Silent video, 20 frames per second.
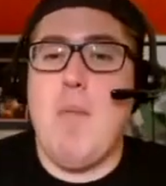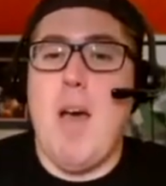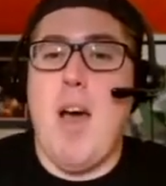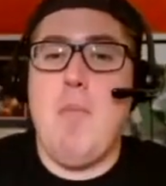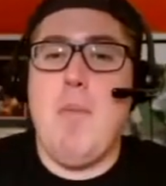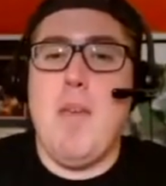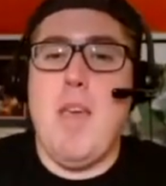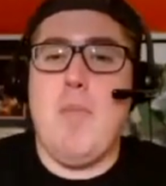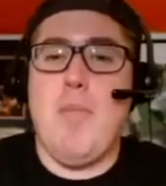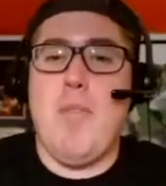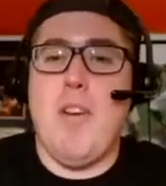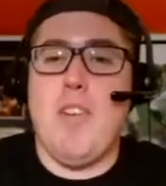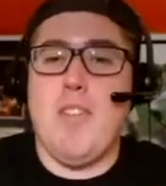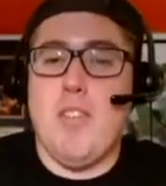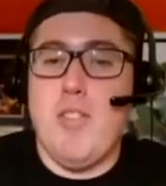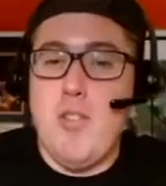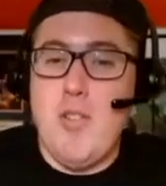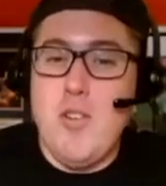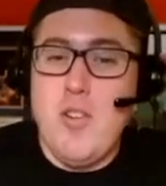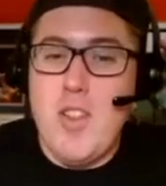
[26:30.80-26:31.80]
I'll be up there
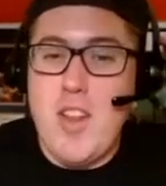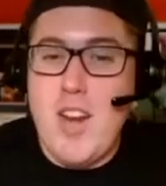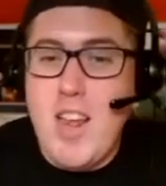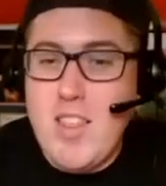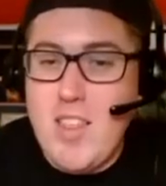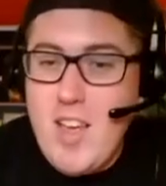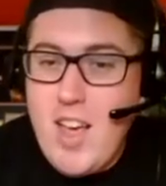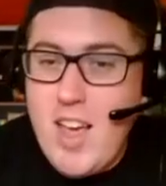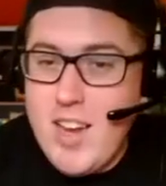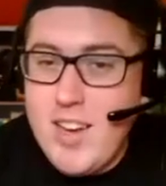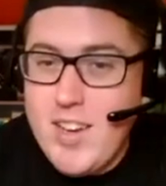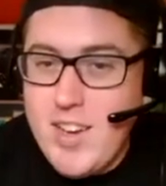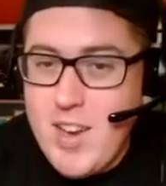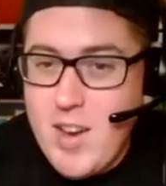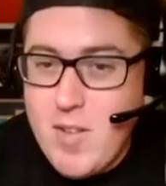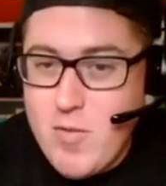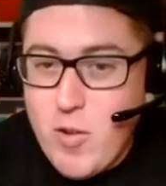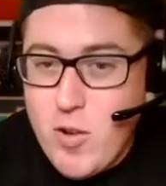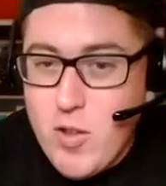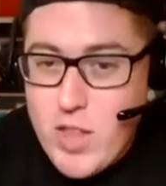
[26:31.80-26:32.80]
sooner than I thought
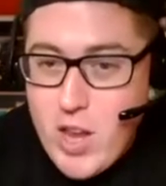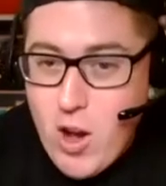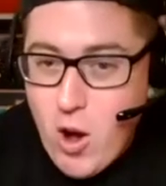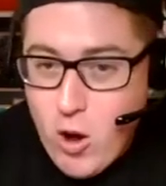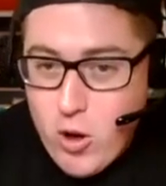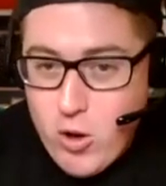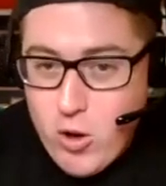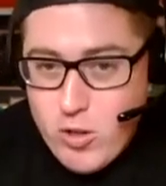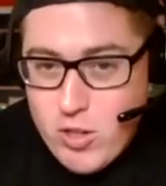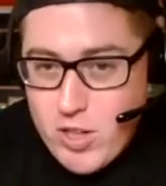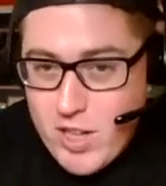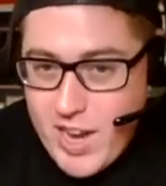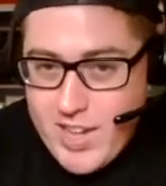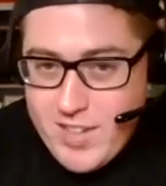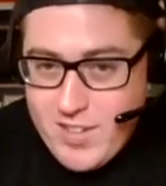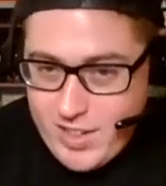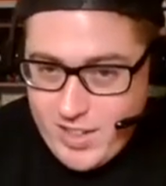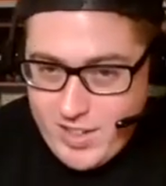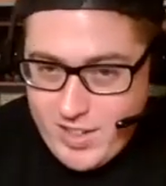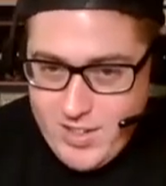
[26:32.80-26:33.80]
for the Arnold
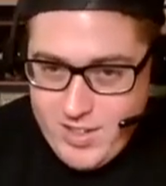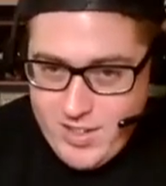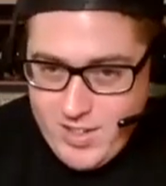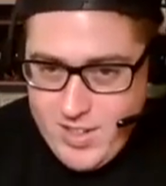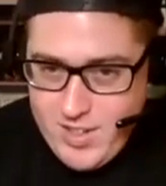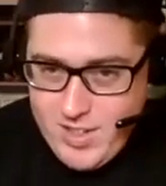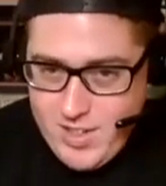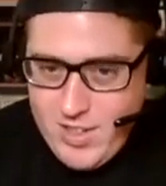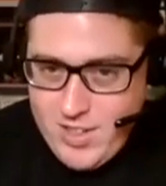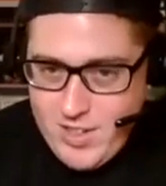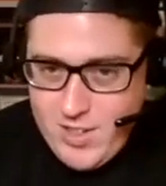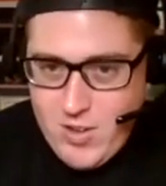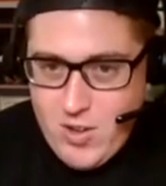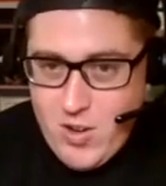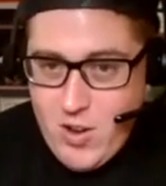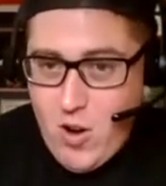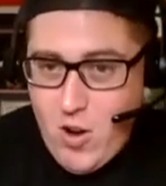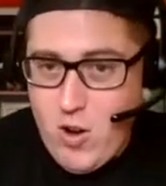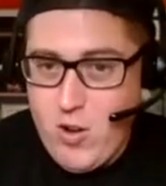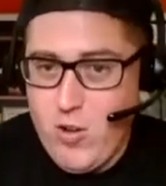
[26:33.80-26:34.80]
Classic
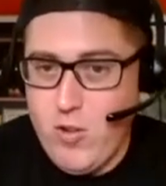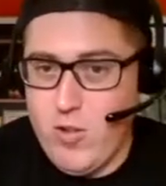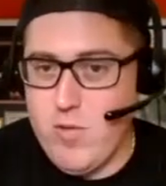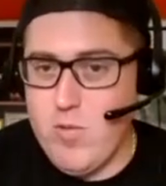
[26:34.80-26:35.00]
or Arnold,